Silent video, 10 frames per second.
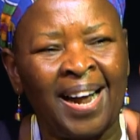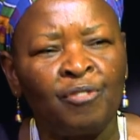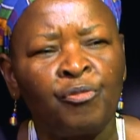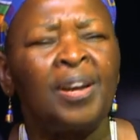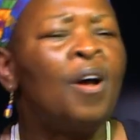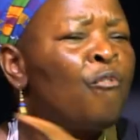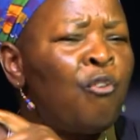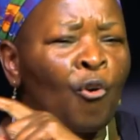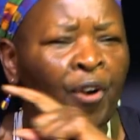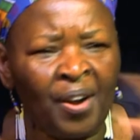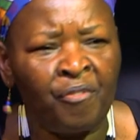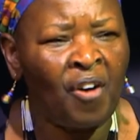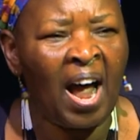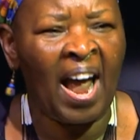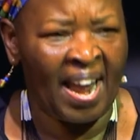country
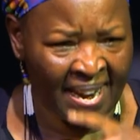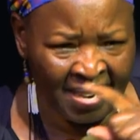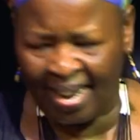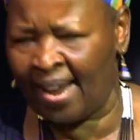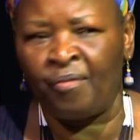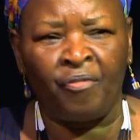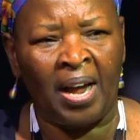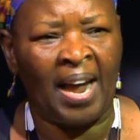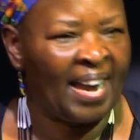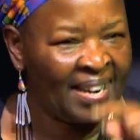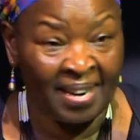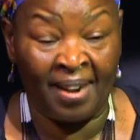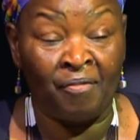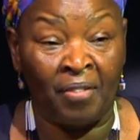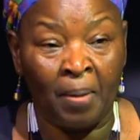forever and ever and
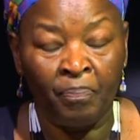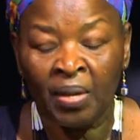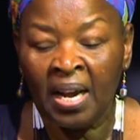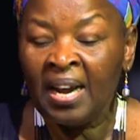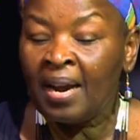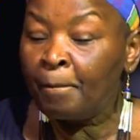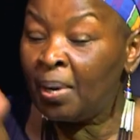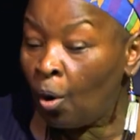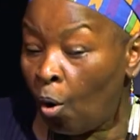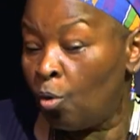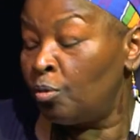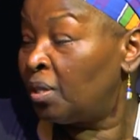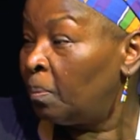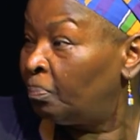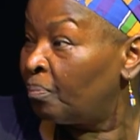ever.
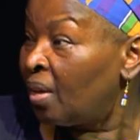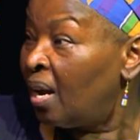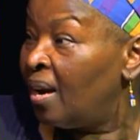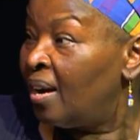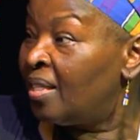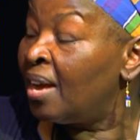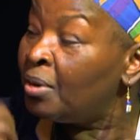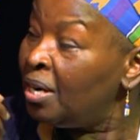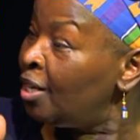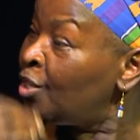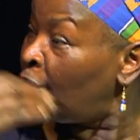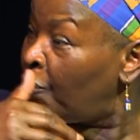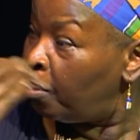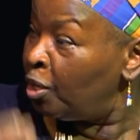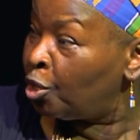Because the release
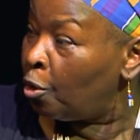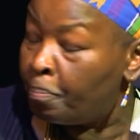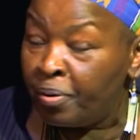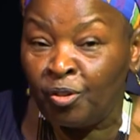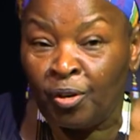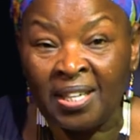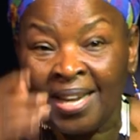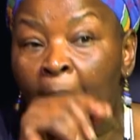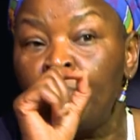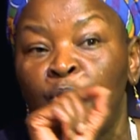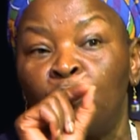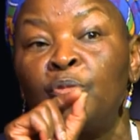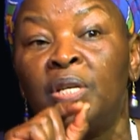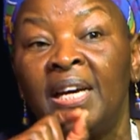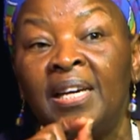of political prisoners, up to
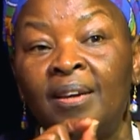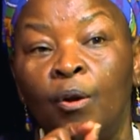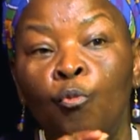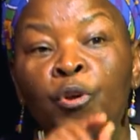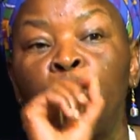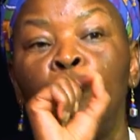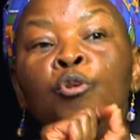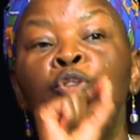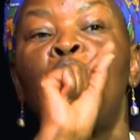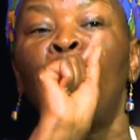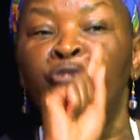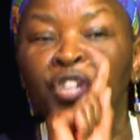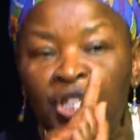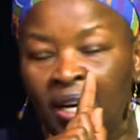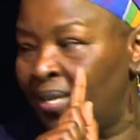today, we do not
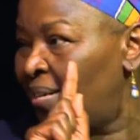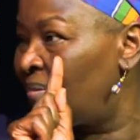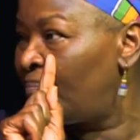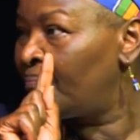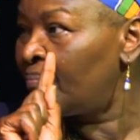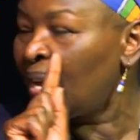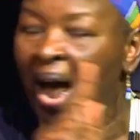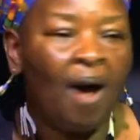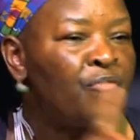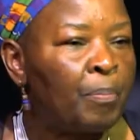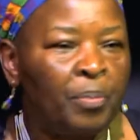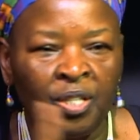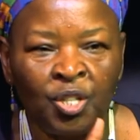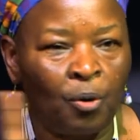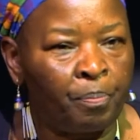officially have a
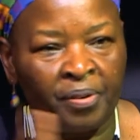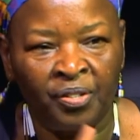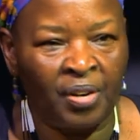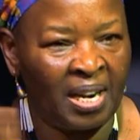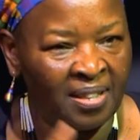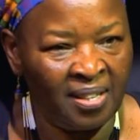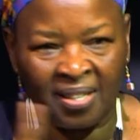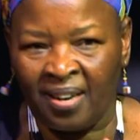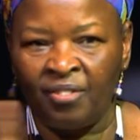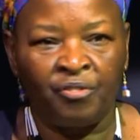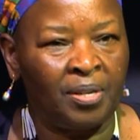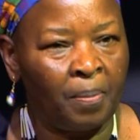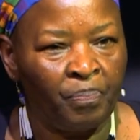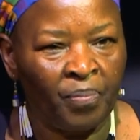political prisoner in this country.